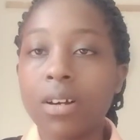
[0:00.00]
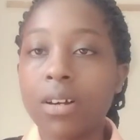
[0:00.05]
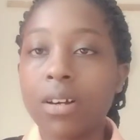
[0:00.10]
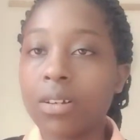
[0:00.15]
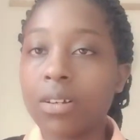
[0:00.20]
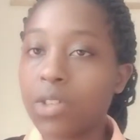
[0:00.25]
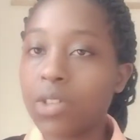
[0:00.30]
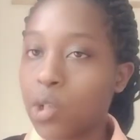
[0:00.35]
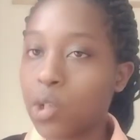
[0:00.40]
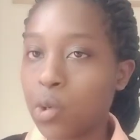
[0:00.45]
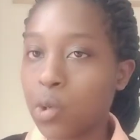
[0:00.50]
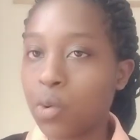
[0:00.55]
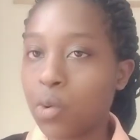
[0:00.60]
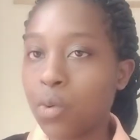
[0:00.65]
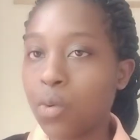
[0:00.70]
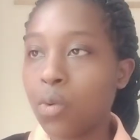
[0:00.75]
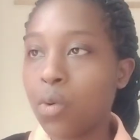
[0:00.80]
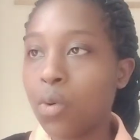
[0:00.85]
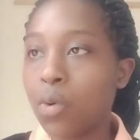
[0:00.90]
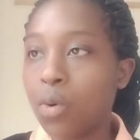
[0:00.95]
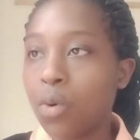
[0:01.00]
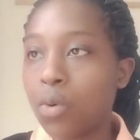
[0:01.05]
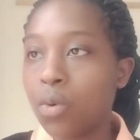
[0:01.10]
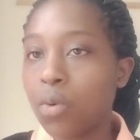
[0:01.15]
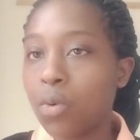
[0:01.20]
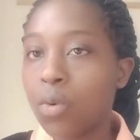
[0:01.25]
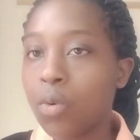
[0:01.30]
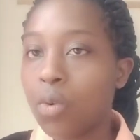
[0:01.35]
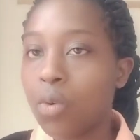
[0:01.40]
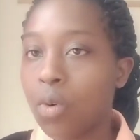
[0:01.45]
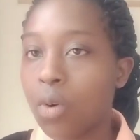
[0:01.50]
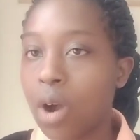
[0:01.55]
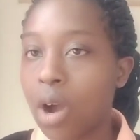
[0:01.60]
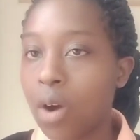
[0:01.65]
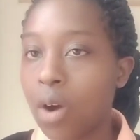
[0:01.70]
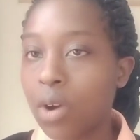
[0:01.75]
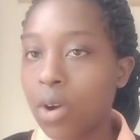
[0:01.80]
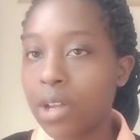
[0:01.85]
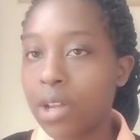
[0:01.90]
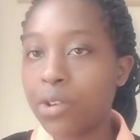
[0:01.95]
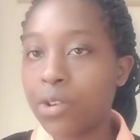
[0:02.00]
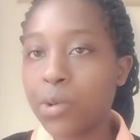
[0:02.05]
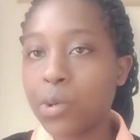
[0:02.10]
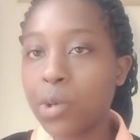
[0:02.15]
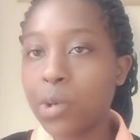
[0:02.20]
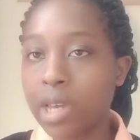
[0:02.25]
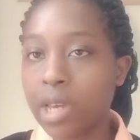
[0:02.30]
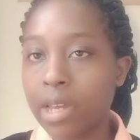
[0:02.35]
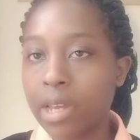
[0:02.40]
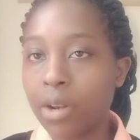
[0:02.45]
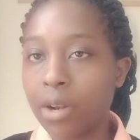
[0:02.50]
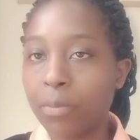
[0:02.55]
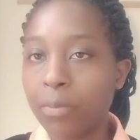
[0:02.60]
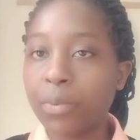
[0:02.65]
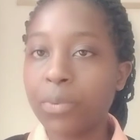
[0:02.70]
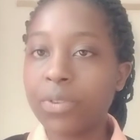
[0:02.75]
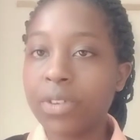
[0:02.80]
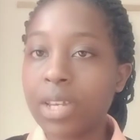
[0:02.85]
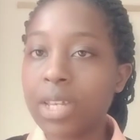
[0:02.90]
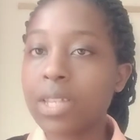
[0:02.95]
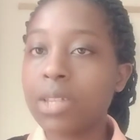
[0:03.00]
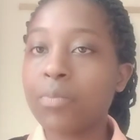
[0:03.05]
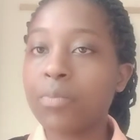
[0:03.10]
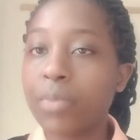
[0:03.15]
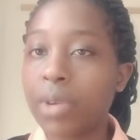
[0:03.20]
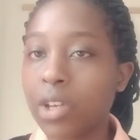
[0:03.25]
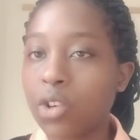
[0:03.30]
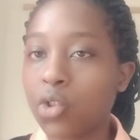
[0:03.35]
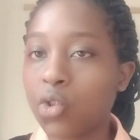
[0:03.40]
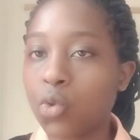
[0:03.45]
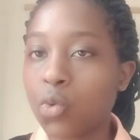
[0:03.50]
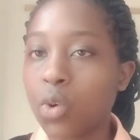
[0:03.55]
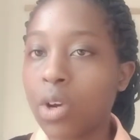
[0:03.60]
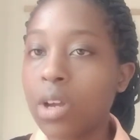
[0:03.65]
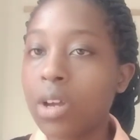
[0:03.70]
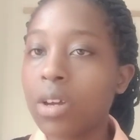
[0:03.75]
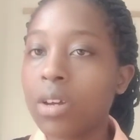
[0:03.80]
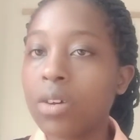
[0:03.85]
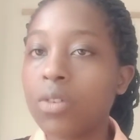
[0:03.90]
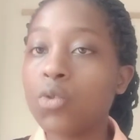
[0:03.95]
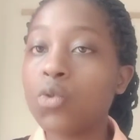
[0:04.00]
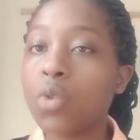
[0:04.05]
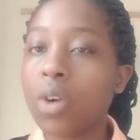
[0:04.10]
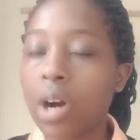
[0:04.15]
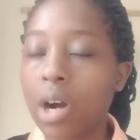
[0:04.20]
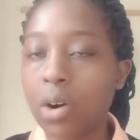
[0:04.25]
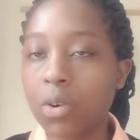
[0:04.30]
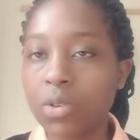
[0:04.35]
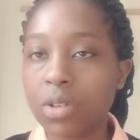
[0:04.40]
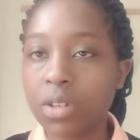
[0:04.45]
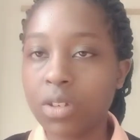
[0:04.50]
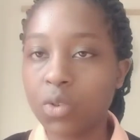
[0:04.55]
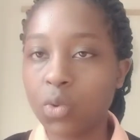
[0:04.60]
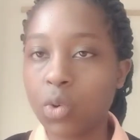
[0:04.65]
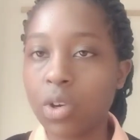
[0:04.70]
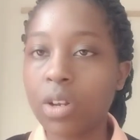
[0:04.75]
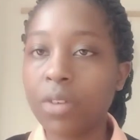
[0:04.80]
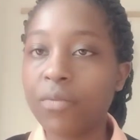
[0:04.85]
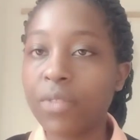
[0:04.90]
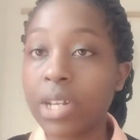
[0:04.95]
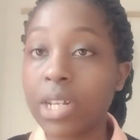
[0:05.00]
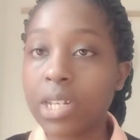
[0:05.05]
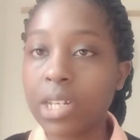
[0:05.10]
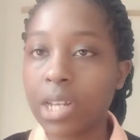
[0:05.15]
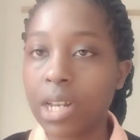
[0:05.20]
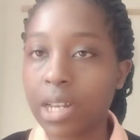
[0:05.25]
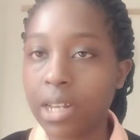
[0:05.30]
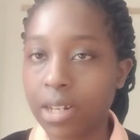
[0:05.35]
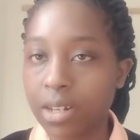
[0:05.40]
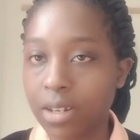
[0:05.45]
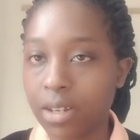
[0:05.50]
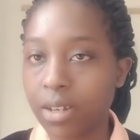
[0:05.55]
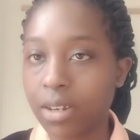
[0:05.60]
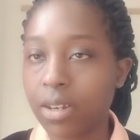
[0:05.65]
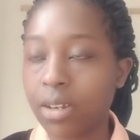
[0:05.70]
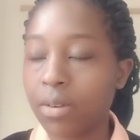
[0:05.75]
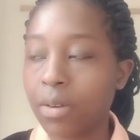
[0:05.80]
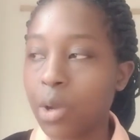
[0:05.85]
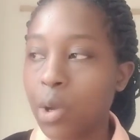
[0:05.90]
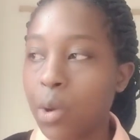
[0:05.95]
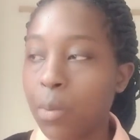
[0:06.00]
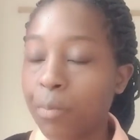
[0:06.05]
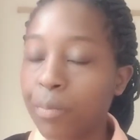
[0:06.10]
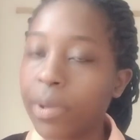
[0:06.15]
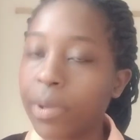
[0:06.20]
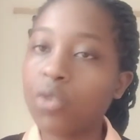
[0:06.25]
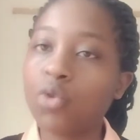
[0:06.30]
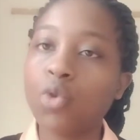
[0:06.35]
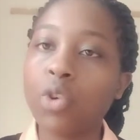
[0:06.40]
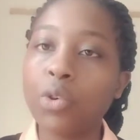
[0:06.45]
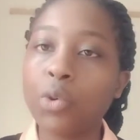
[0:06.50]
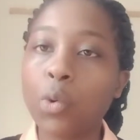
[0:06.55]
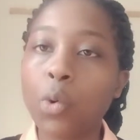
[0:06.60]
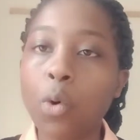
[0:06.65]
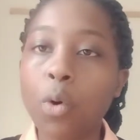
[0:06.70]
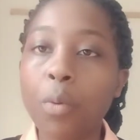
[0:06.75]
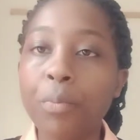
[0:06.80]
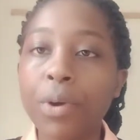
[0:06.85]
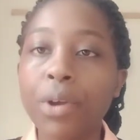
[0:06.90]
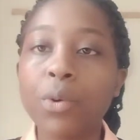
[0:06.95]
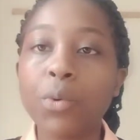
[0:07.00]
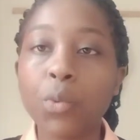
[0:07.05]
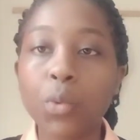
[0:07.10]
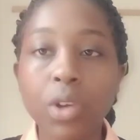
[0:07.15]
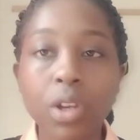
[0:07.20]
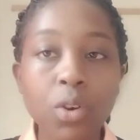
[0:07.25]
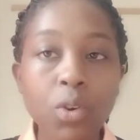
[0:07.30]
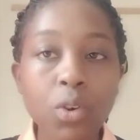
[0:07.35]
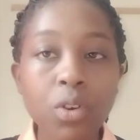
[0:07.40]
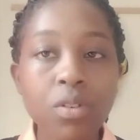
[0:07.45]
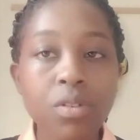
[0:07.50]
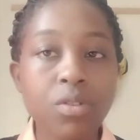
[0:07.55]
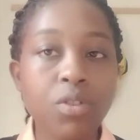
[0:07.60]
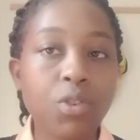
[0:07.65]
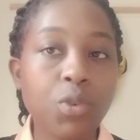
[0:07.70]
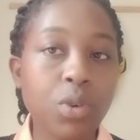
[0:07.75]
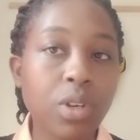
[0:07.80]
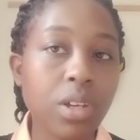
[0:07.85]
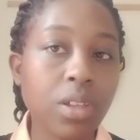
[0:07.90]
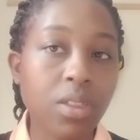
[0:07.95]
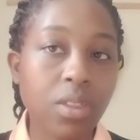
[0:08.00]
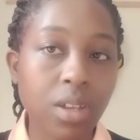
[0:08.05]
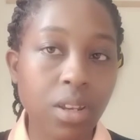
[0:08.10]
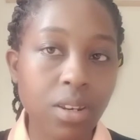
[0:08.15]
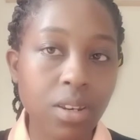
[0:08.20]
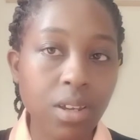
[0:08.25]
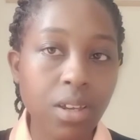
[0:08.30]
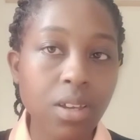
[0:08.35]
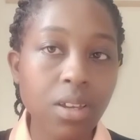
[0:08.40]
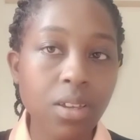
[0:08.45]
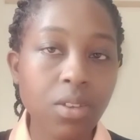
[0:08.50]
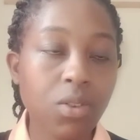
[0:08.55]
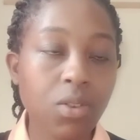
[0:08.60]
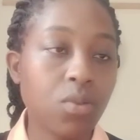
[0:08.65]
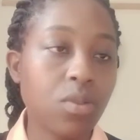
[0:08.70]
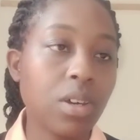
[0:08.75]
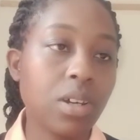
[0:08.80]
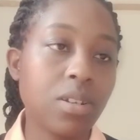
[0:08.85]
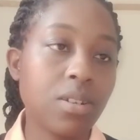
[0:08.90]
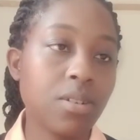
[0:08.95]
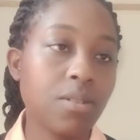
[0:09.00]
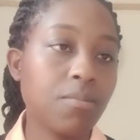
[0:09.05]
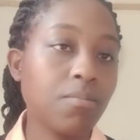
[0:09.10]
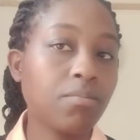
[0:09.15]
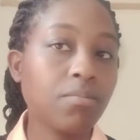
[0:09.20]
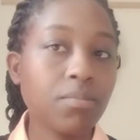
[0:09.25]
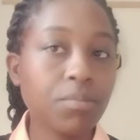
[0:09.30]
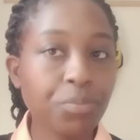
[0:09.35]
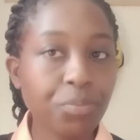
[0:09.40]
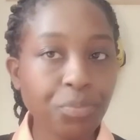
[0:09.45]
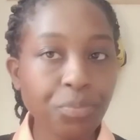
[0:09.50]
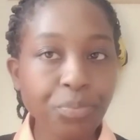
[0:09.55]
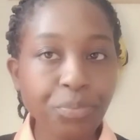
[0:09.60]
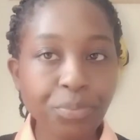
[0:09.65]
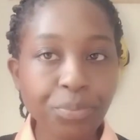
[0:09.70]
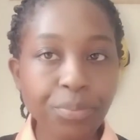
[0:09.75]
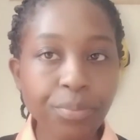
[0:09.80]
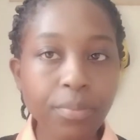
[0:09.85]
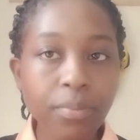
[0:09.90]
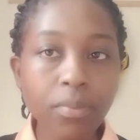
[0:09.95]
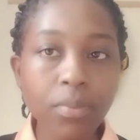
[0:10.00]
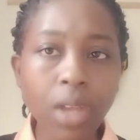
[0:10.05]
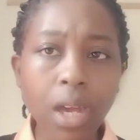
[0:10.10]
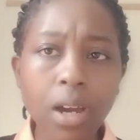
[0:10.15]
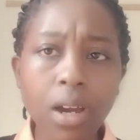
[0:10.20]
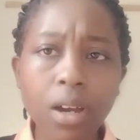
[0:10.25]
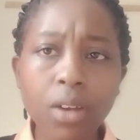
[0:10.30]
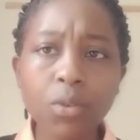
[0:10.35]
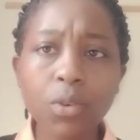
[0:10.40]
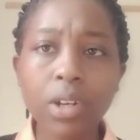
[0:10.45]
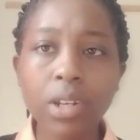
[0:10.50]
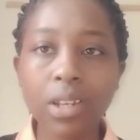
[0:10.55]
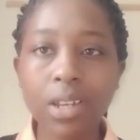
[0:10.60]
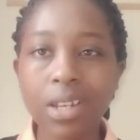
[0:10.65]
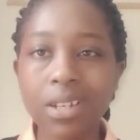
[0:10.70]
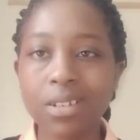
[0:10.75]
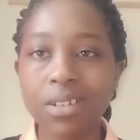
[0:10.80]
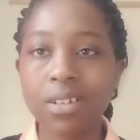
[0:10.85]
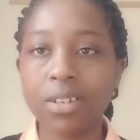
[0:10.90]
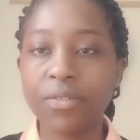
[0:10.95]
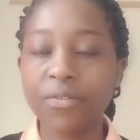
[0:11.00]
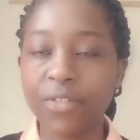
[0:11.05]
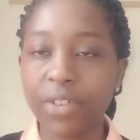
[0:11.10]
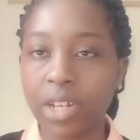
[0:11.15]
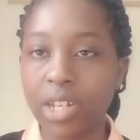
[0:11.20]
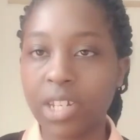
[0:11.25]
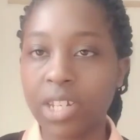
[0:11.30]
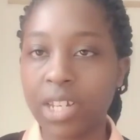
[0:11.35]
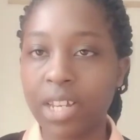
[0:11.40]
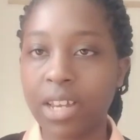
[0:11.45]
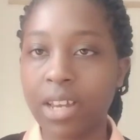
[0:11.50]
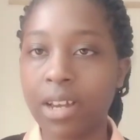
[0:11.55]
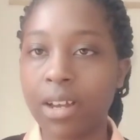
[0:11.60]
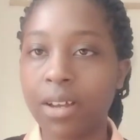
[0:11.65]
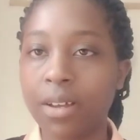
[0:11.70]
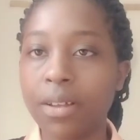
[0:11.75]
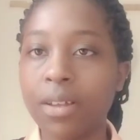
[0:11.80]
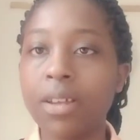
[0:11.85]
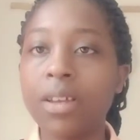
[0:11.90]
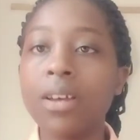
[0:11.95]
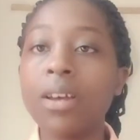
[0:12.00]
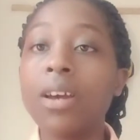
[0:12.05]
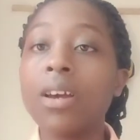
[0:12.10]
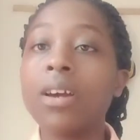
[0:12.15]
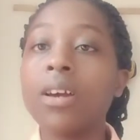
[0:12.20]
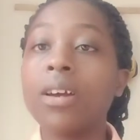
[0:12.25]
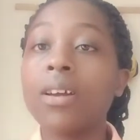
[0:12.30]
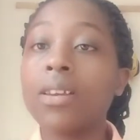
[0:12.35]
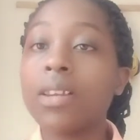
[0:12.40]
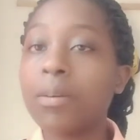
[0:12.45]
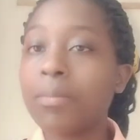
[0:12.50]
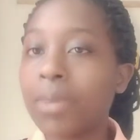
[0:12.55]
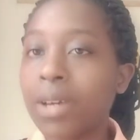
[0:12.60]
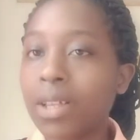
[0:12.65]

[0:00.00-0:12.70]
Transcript: So how can you help? Just make sure your house is well ventilated. make sure you open windows during the day so that you can get in fresh air. Number